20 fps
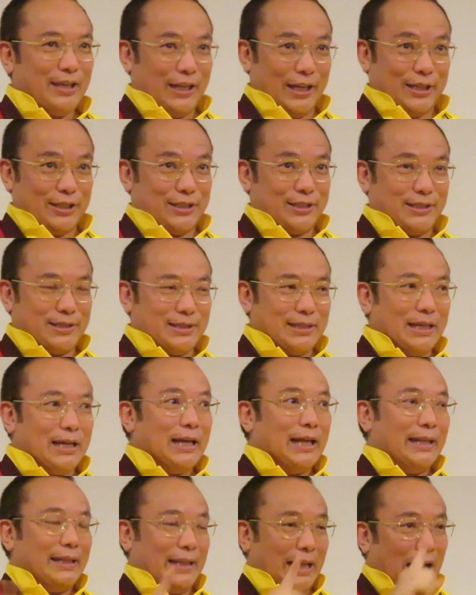Yes.
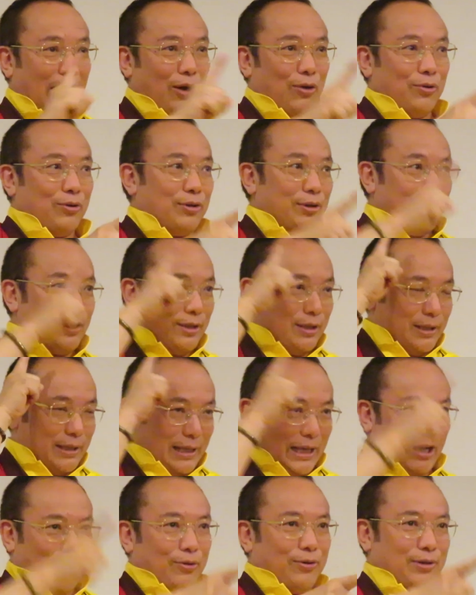Now
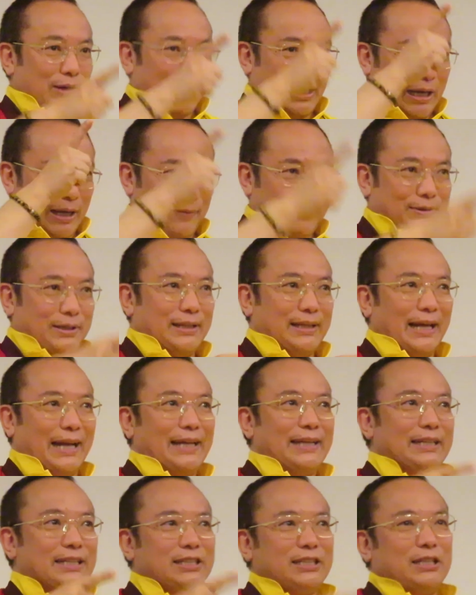after
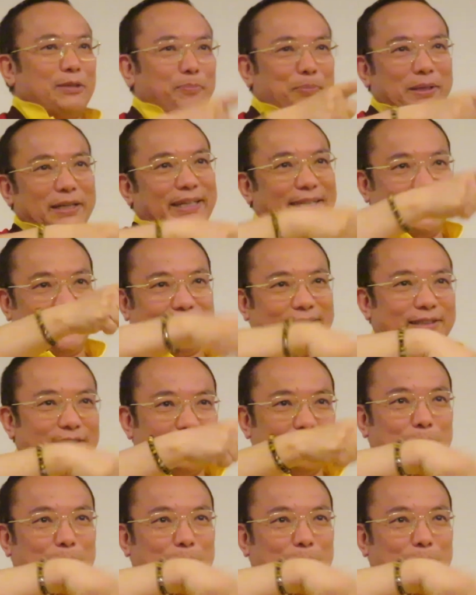that is repeating.